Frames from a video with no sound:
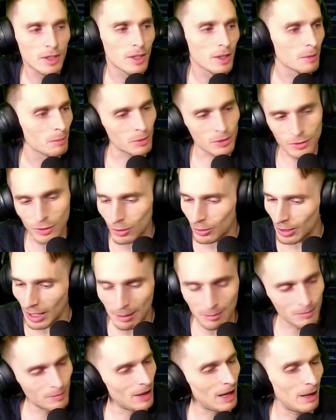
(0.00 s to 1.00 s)
But dude,
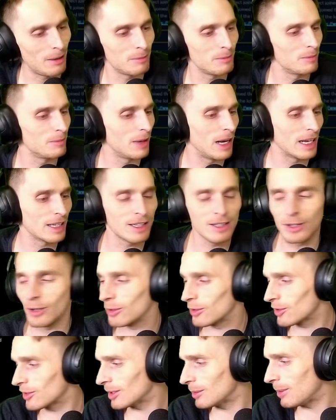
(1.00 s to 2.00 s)
I could go to
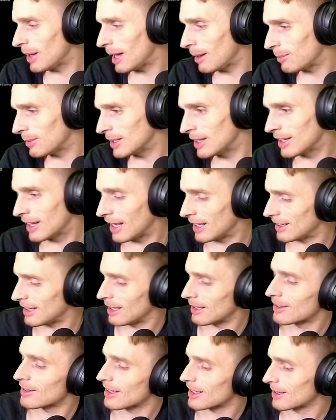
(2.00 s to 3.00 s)
sleep happy tonight.
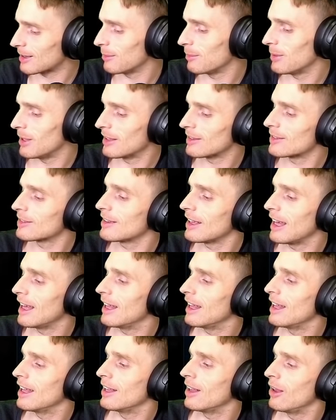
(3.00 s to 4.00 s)
That's like the best.
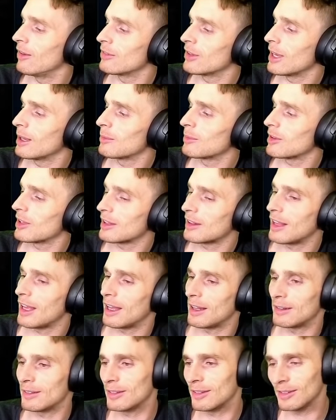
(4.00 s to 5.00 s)
I love games like
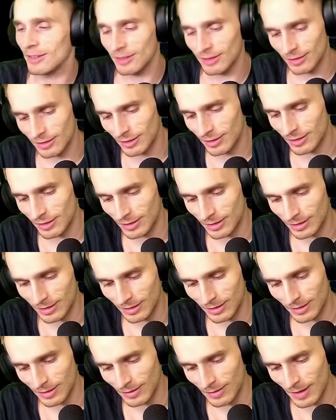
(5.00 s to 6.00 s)
that. A
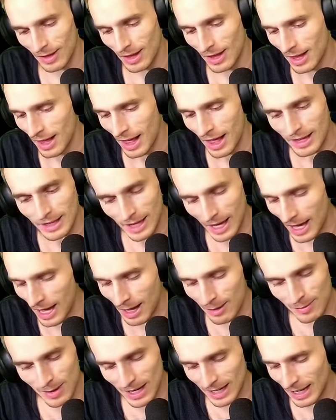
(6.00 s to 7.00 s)
4v5 win? Yeah,
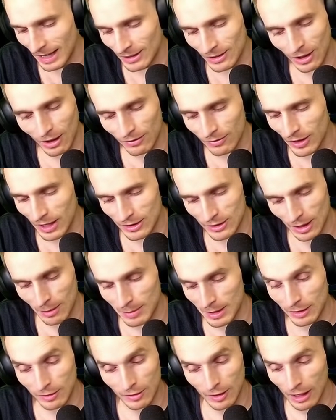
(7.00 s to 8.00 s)
man. I love that. I
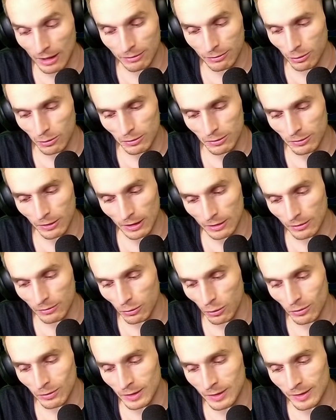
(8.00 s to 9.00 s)
mean, it's not a 4v5. It's a
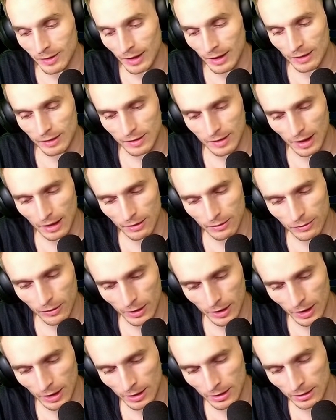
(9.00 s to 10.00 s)
4v6. The guy's
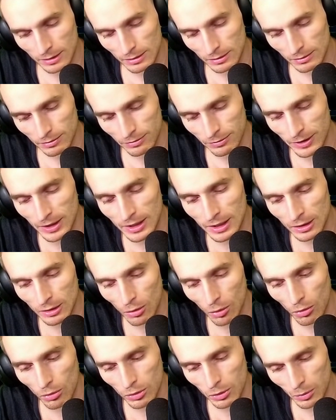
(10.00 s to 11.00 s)
fucking feeding
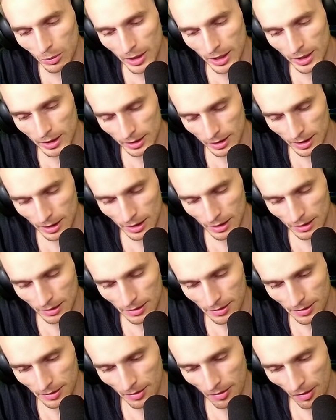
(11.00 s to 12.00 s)
gold away. Yeah.
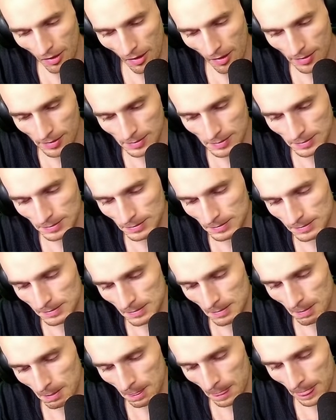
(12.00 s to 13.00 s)

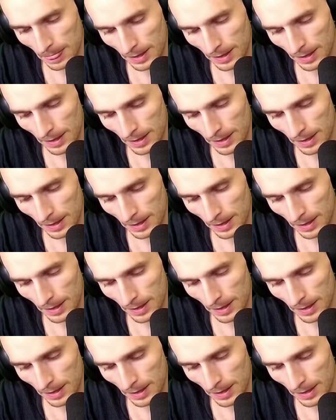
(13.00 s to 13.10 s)
Yeah.